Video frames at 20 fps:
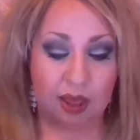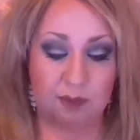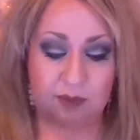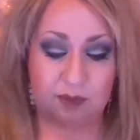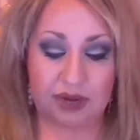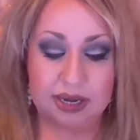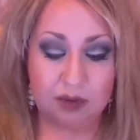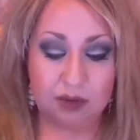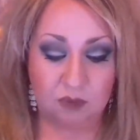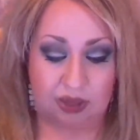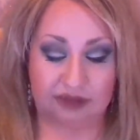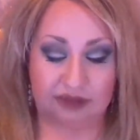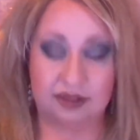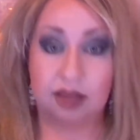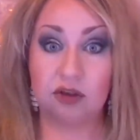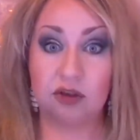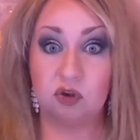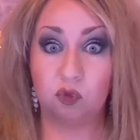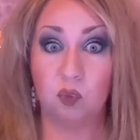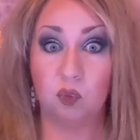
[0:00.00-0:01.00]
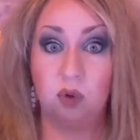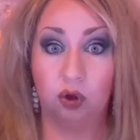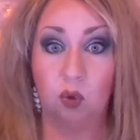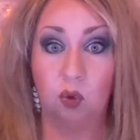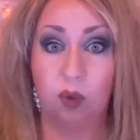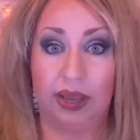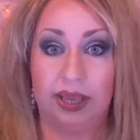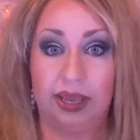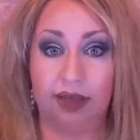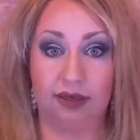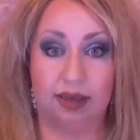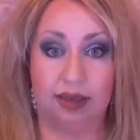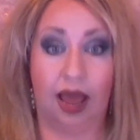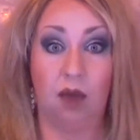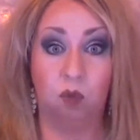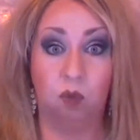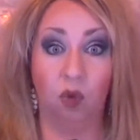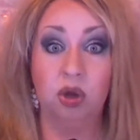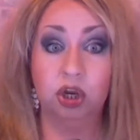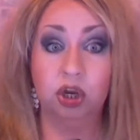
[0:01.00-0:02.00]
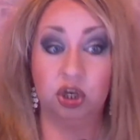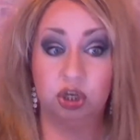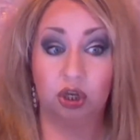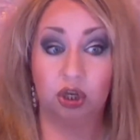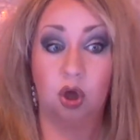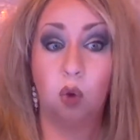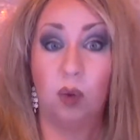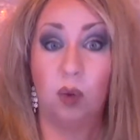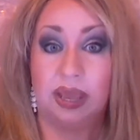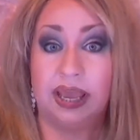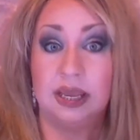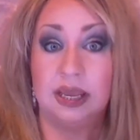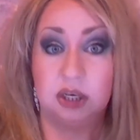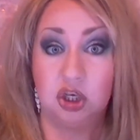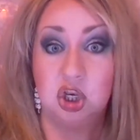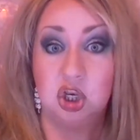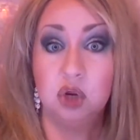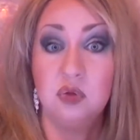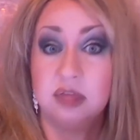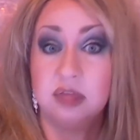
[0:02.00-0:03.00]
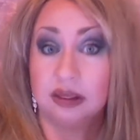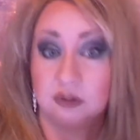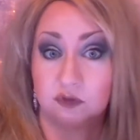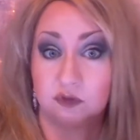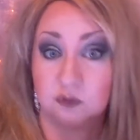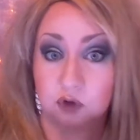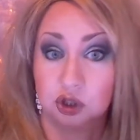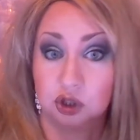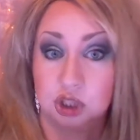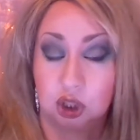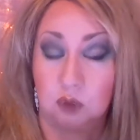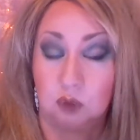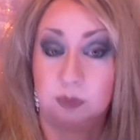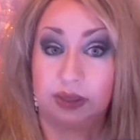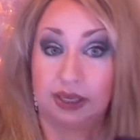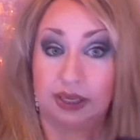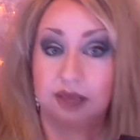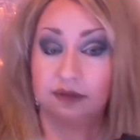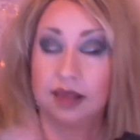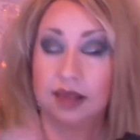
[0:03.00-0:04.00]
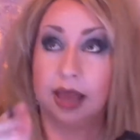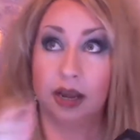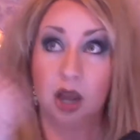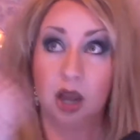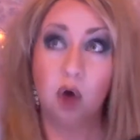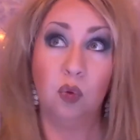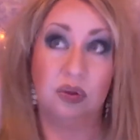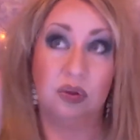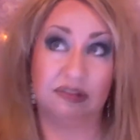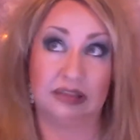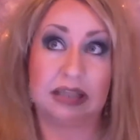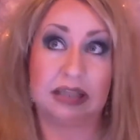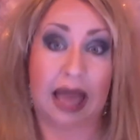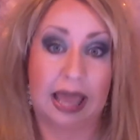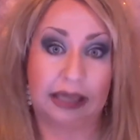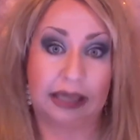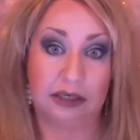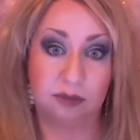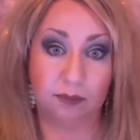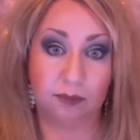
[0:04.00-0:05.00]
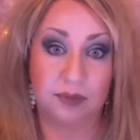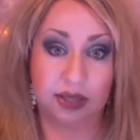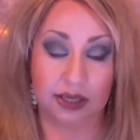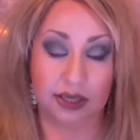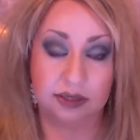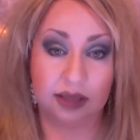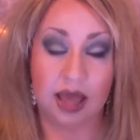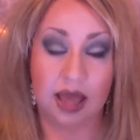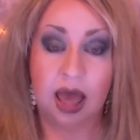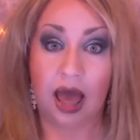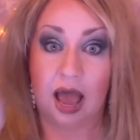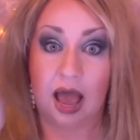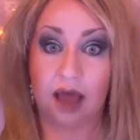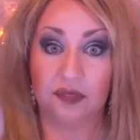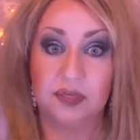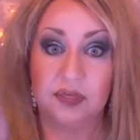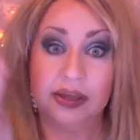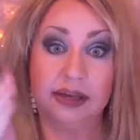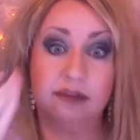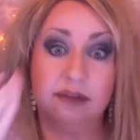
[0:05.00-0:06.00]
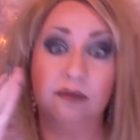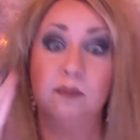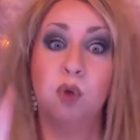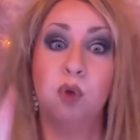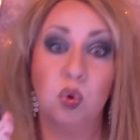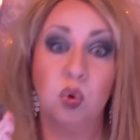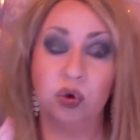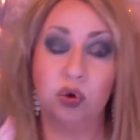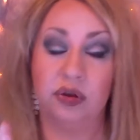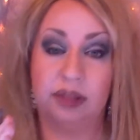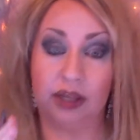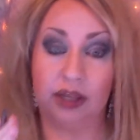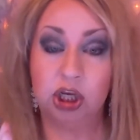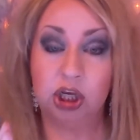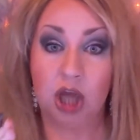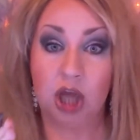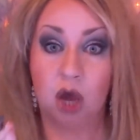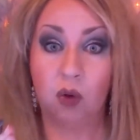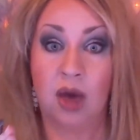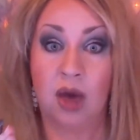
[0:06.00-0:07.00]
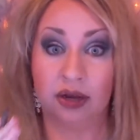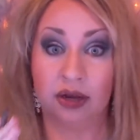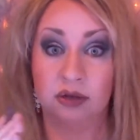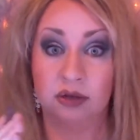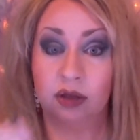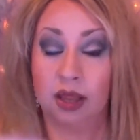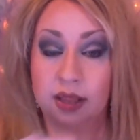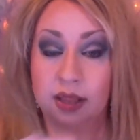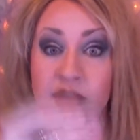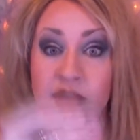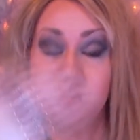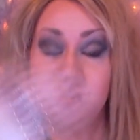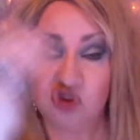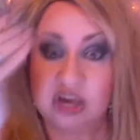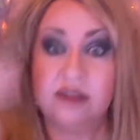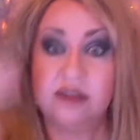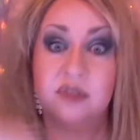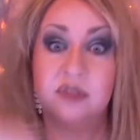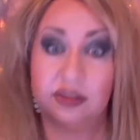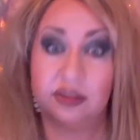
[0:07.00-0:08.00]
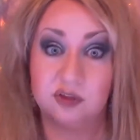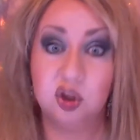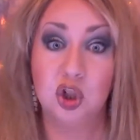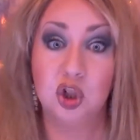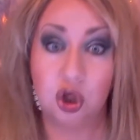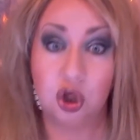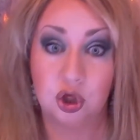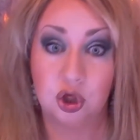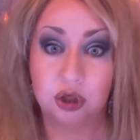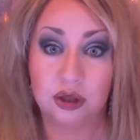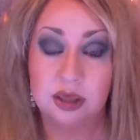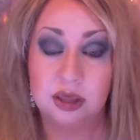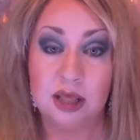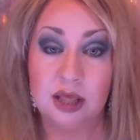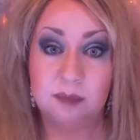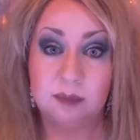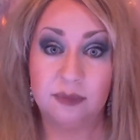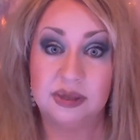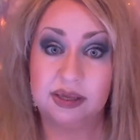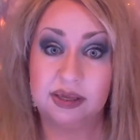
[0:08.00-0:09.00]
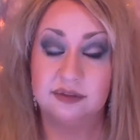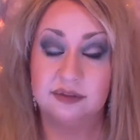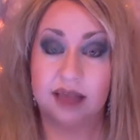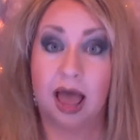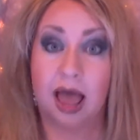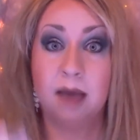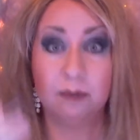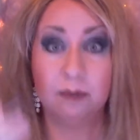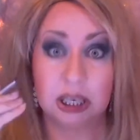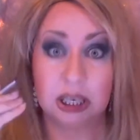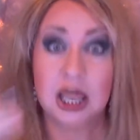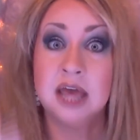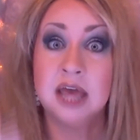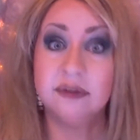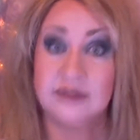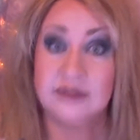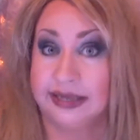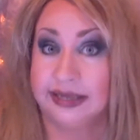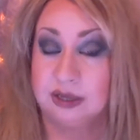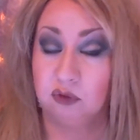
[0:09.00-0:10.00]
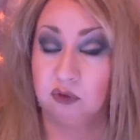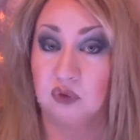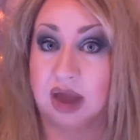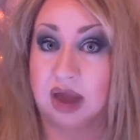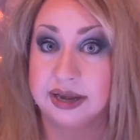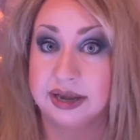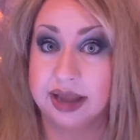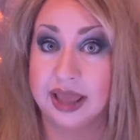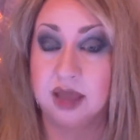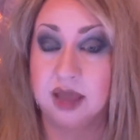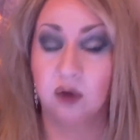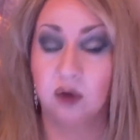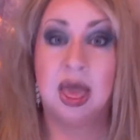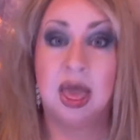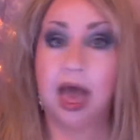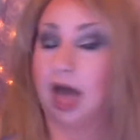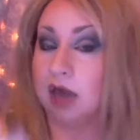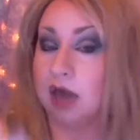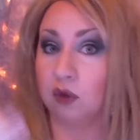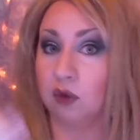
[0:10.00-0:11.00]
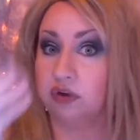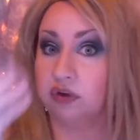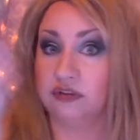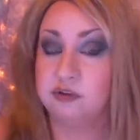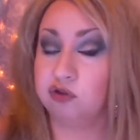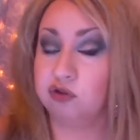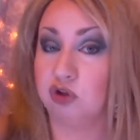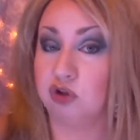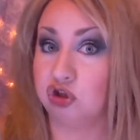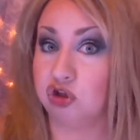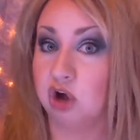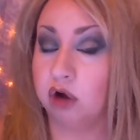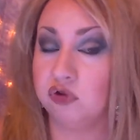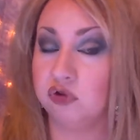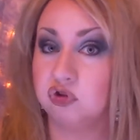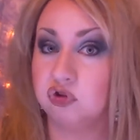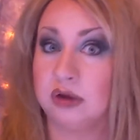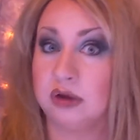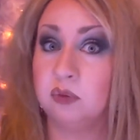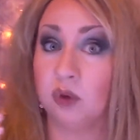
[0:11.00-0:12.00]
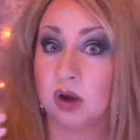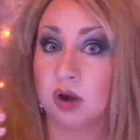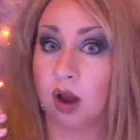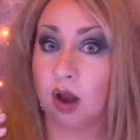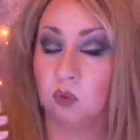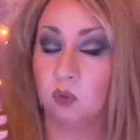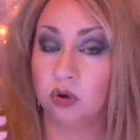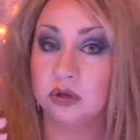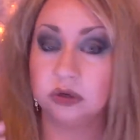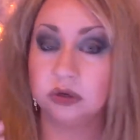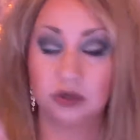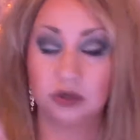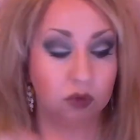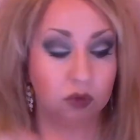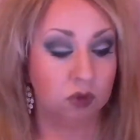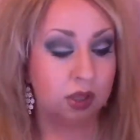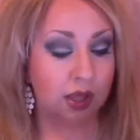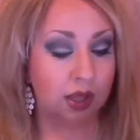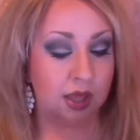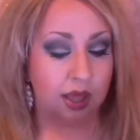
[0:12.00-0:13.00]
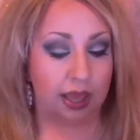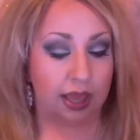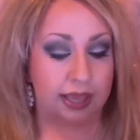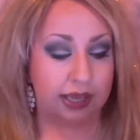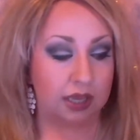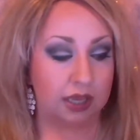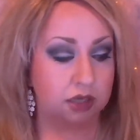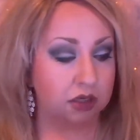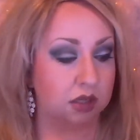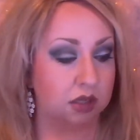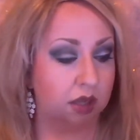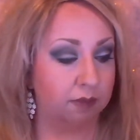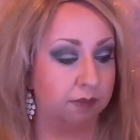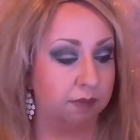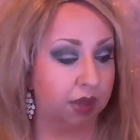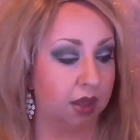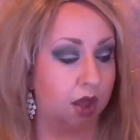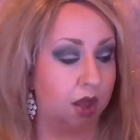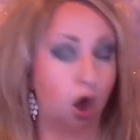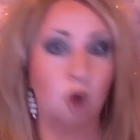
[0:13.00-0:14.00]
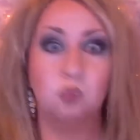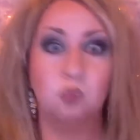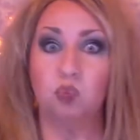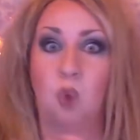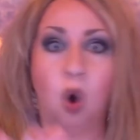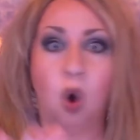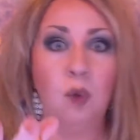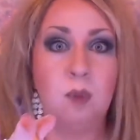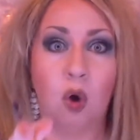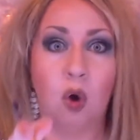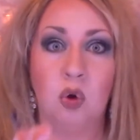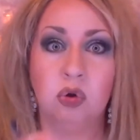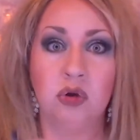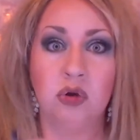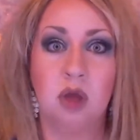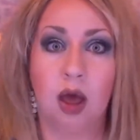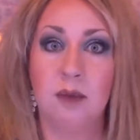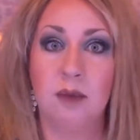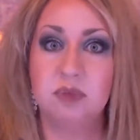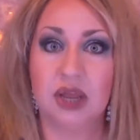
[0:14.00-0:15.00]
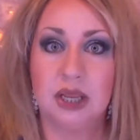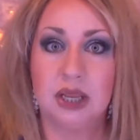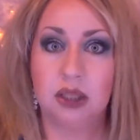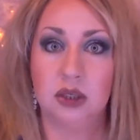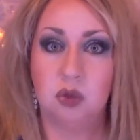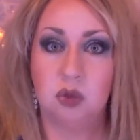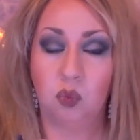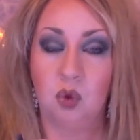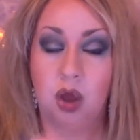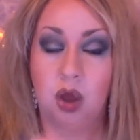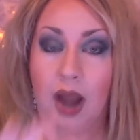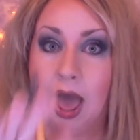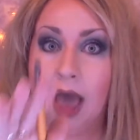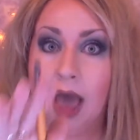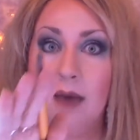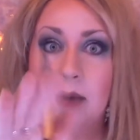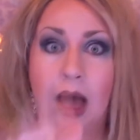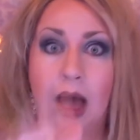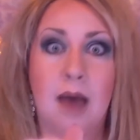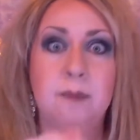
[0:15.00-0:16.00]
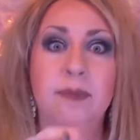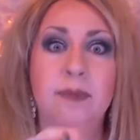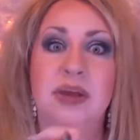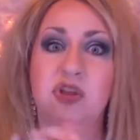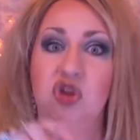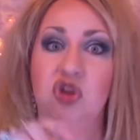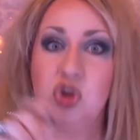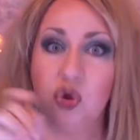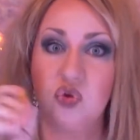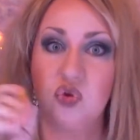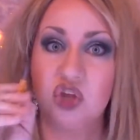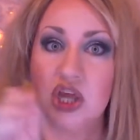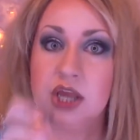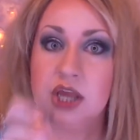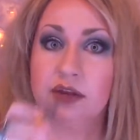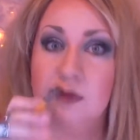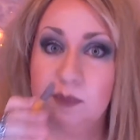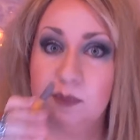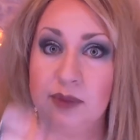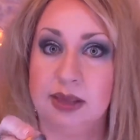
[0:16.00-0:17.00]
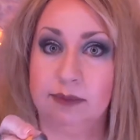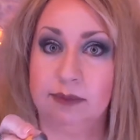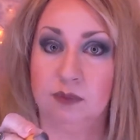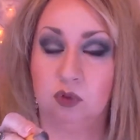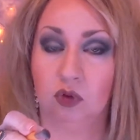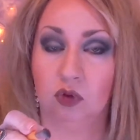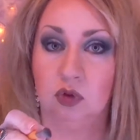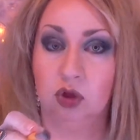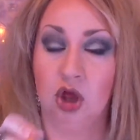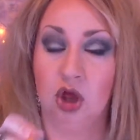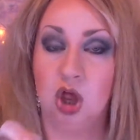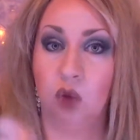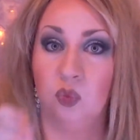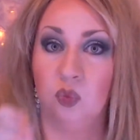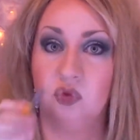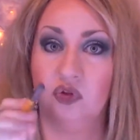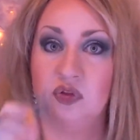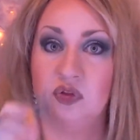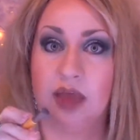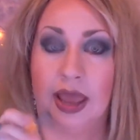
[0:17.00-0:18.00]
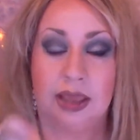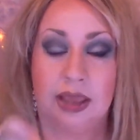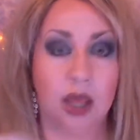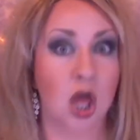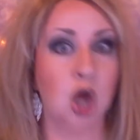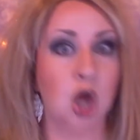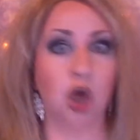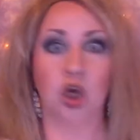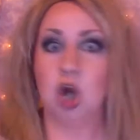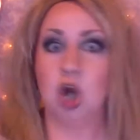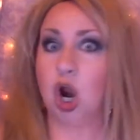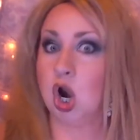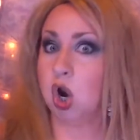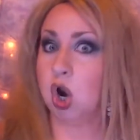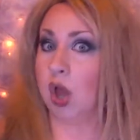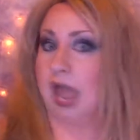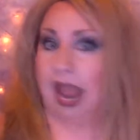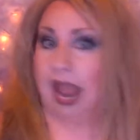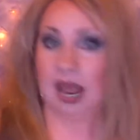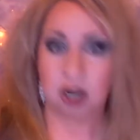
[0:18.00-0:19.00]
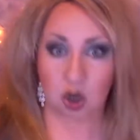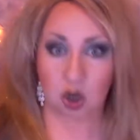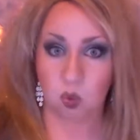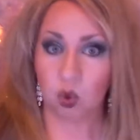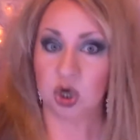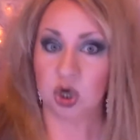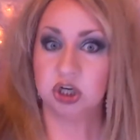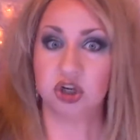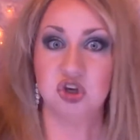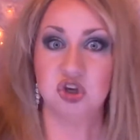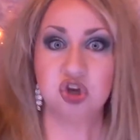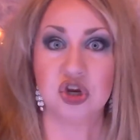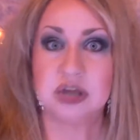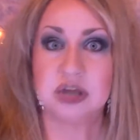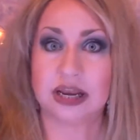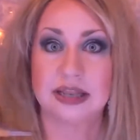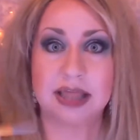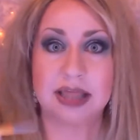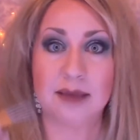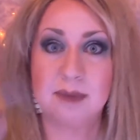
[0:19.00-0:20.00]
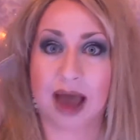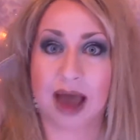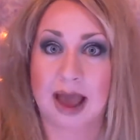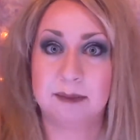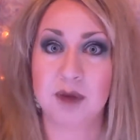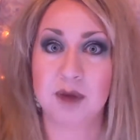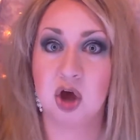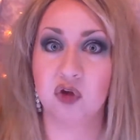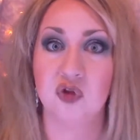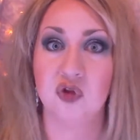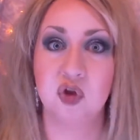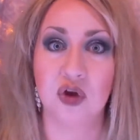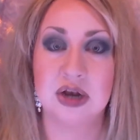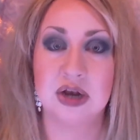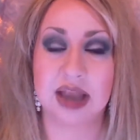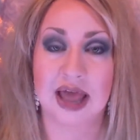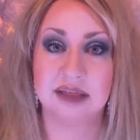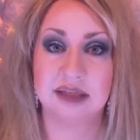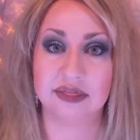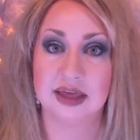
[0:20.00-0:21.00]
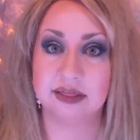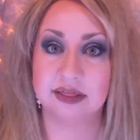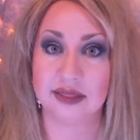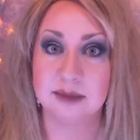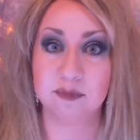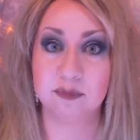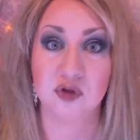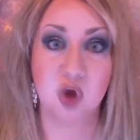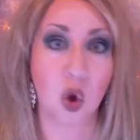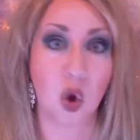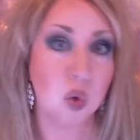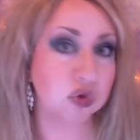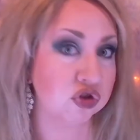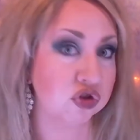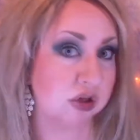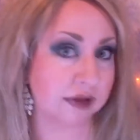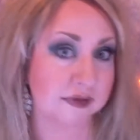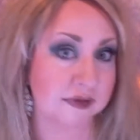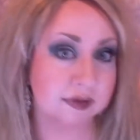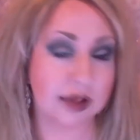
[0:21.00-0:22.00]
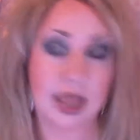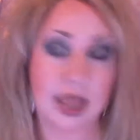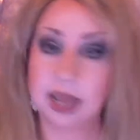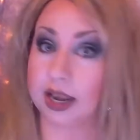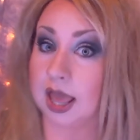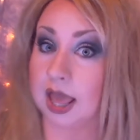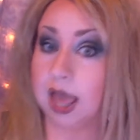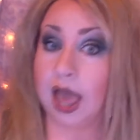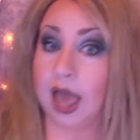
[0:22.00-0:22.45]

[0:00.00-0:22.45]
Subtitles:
But anyways, I just want to go ahead and I wanted to go ahead and do this for you because I know it's late, but I think it's important that you know how to achieve this look because I'm loving it right now. I could wear this to church or anywhere I wanted to. And Walmart, I'm telling you what, I bet you tons of people will say, girl, how in the world did you get them eyeballs looking like that? Them's gorgeous. And